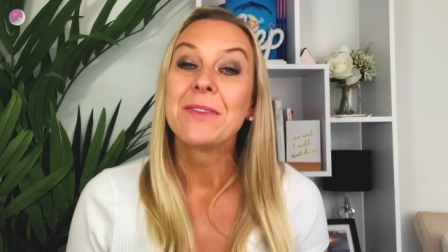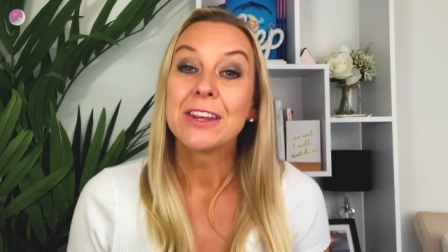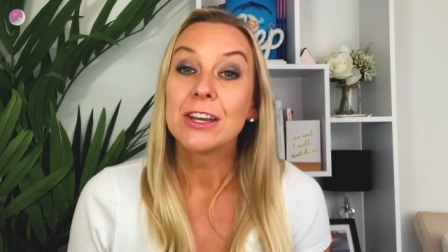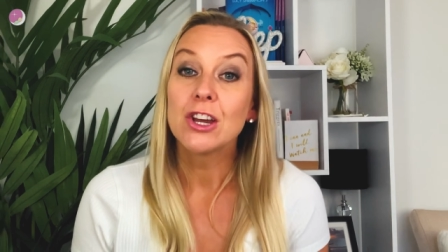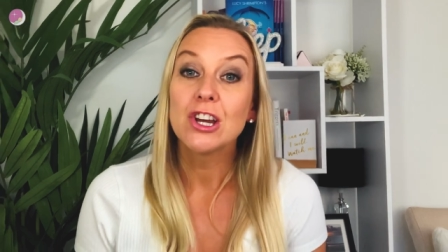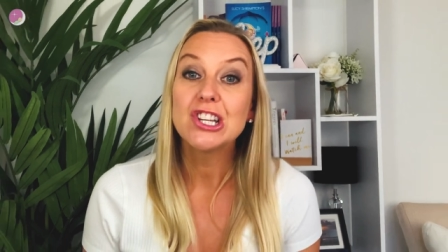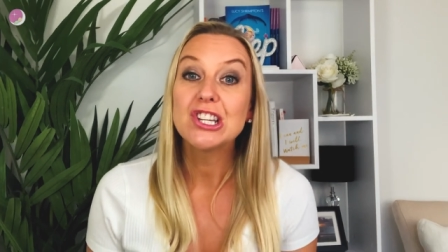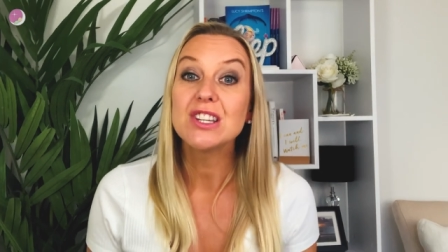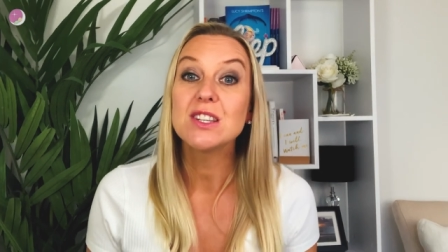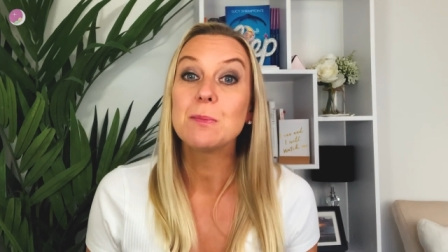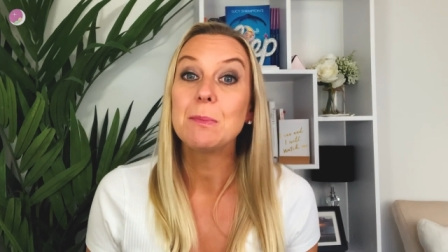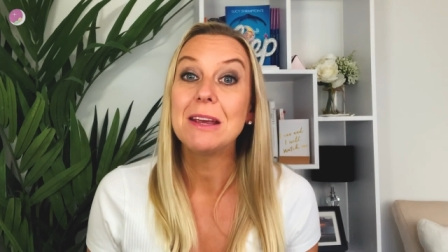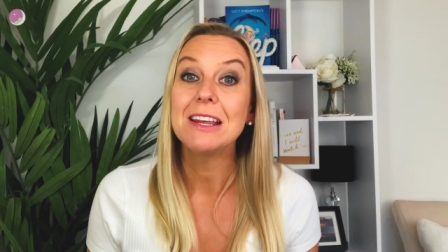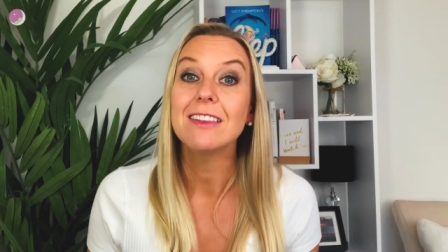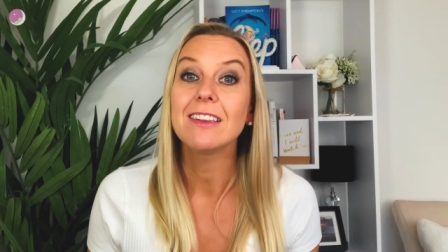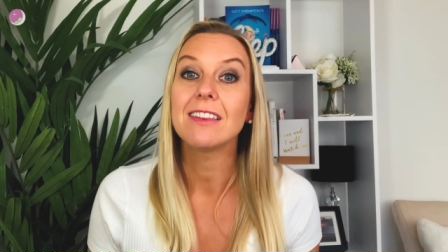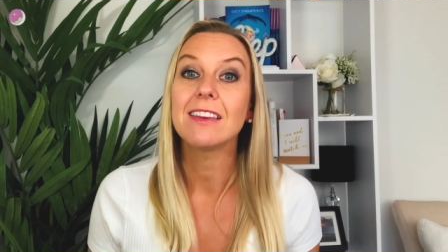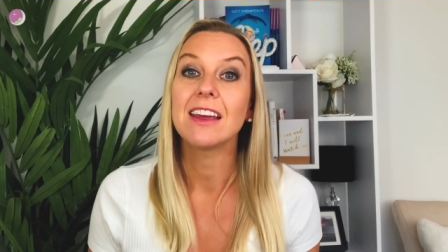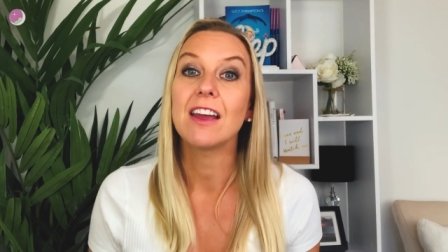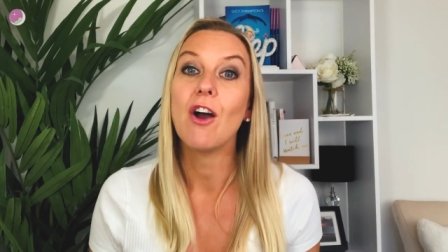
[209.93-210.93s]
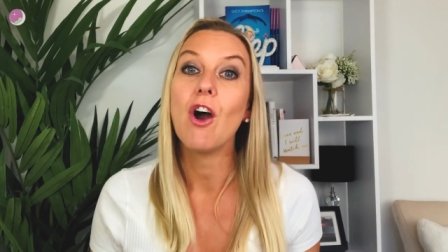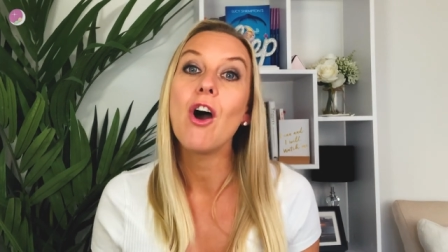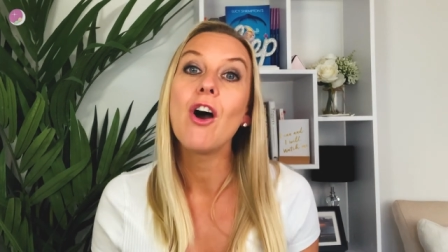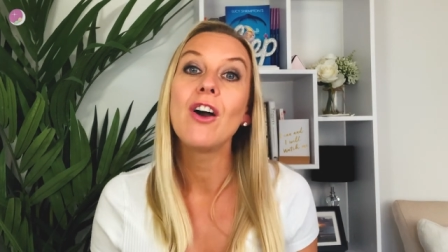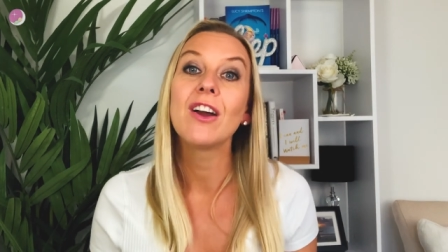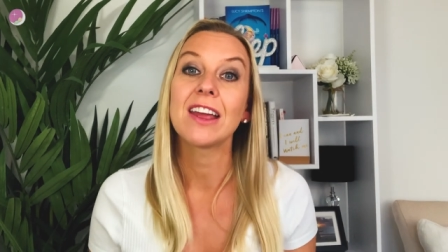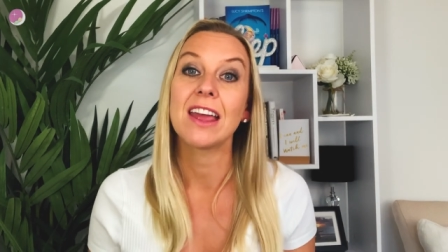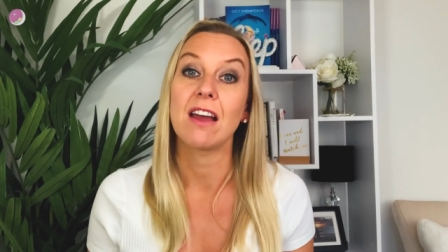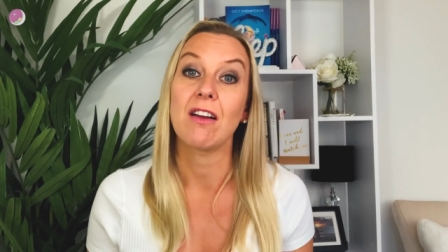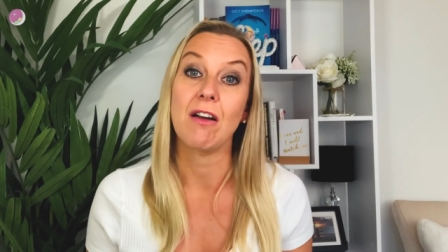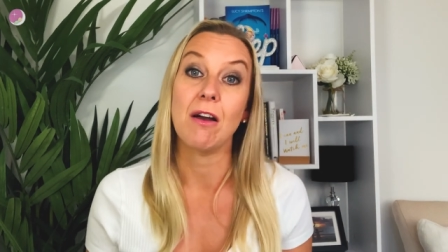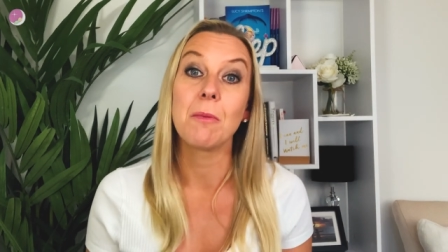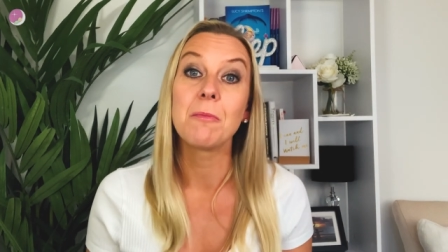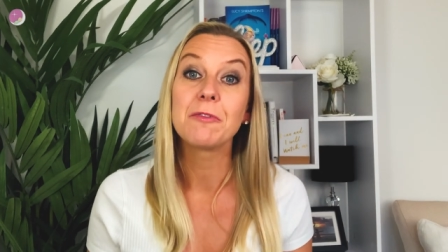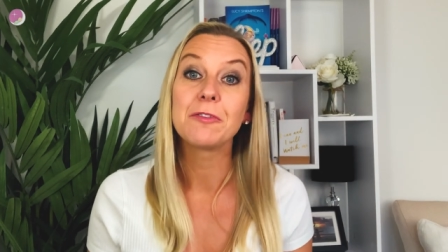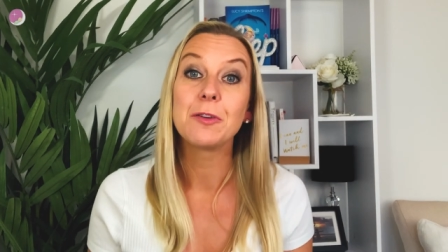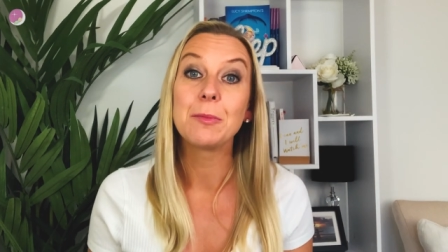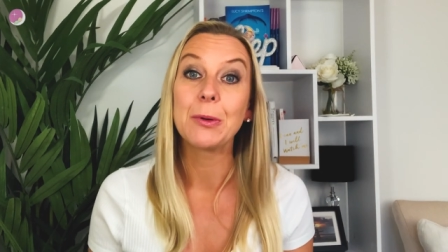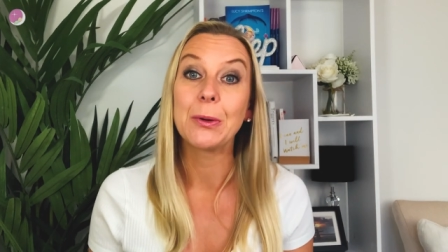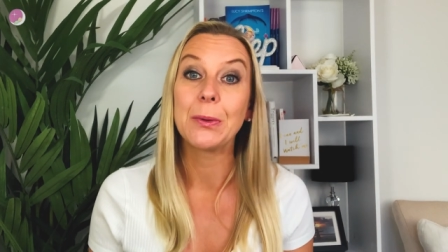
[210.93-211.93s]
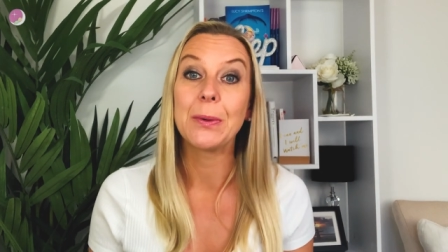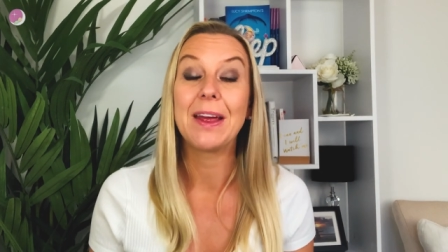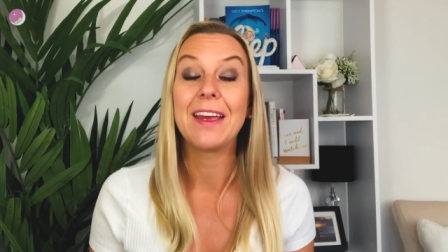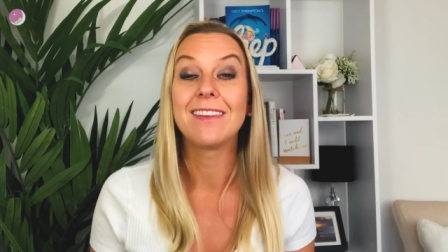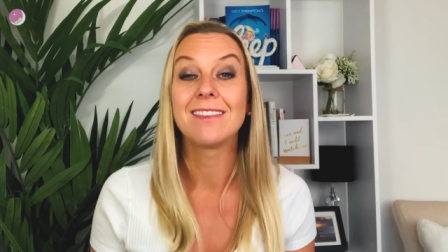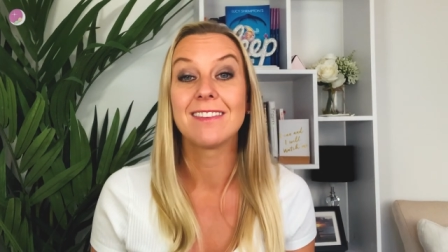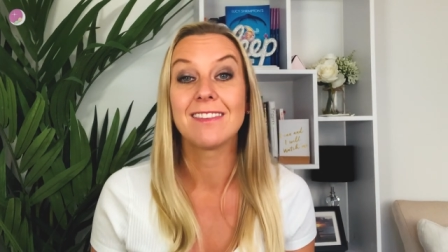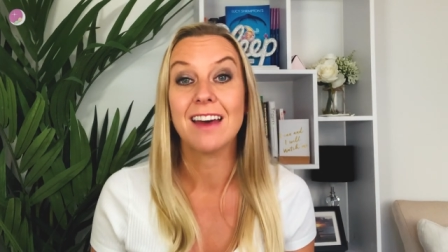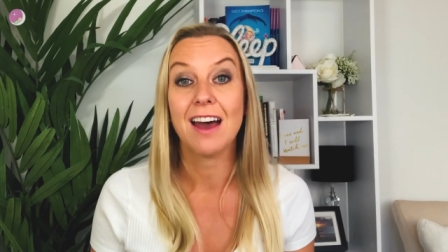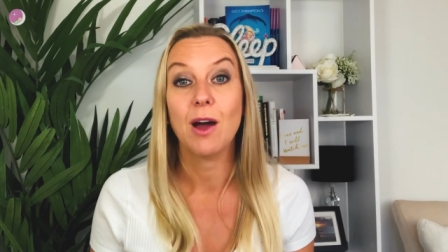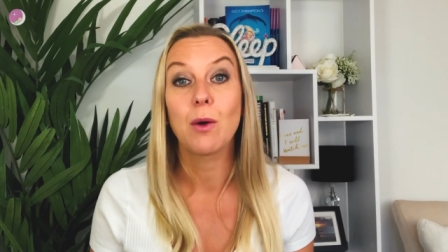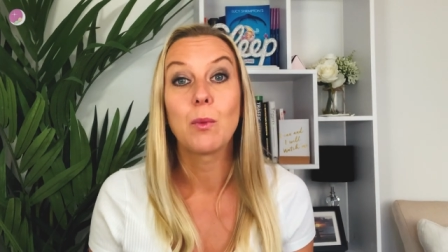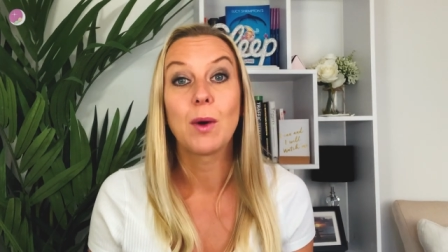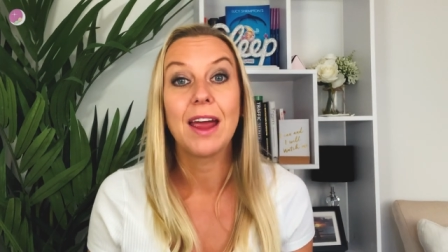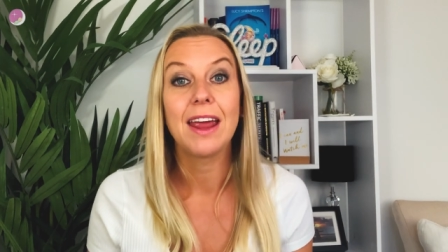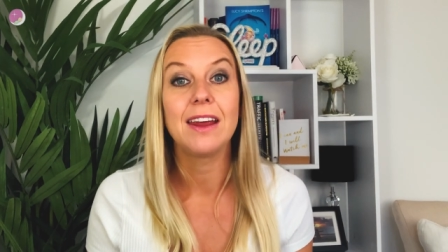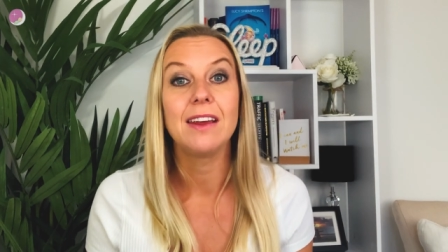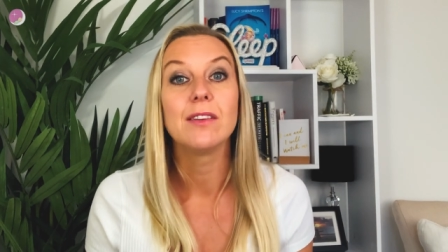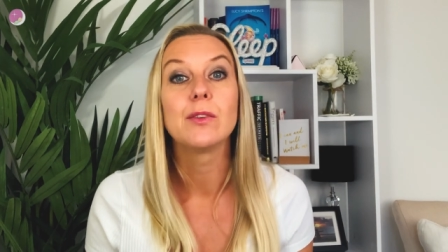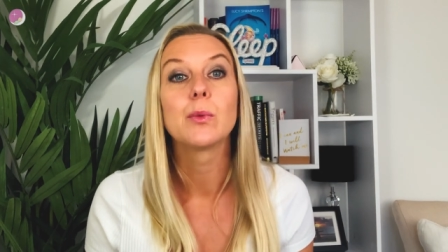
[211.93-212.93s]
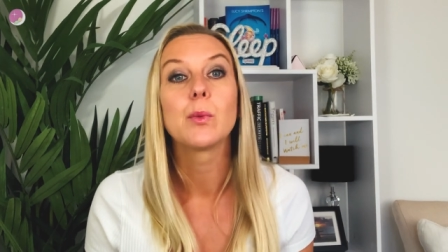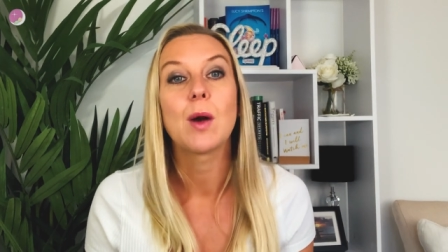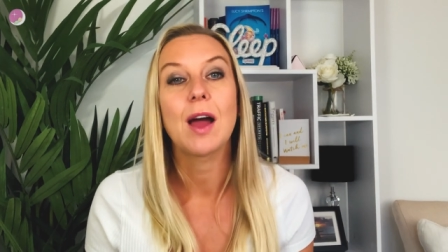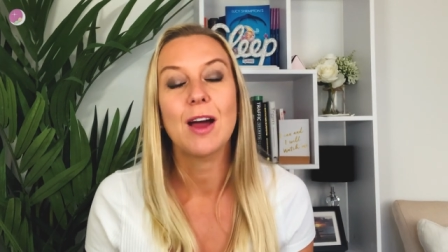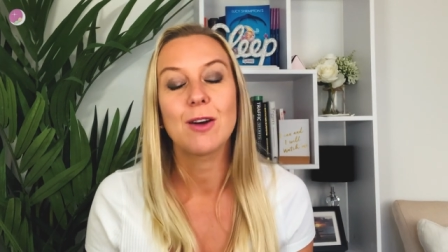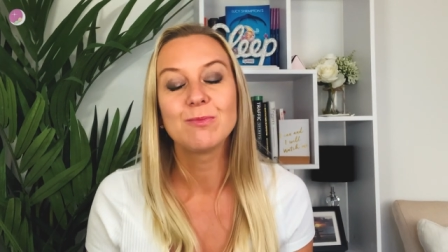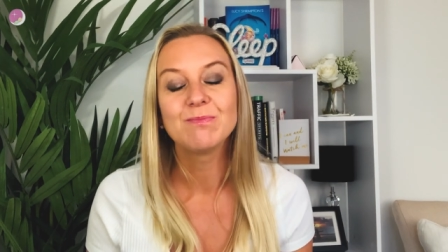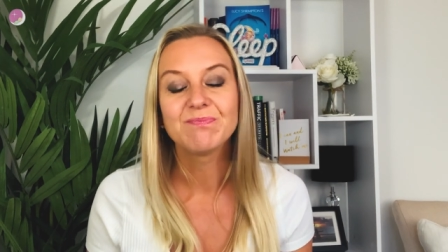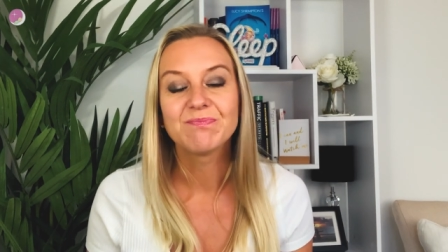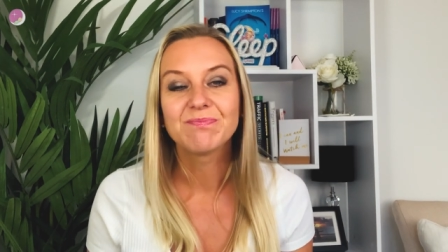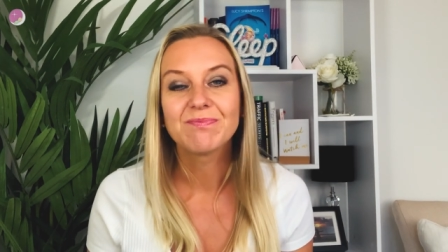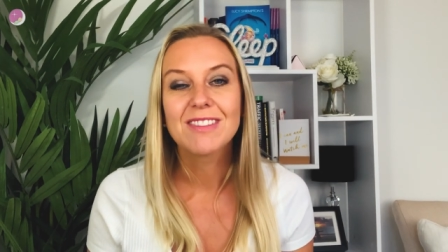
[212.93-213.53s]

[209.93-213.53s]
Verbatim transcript: It could just be that they can't get comfortable in that way as well.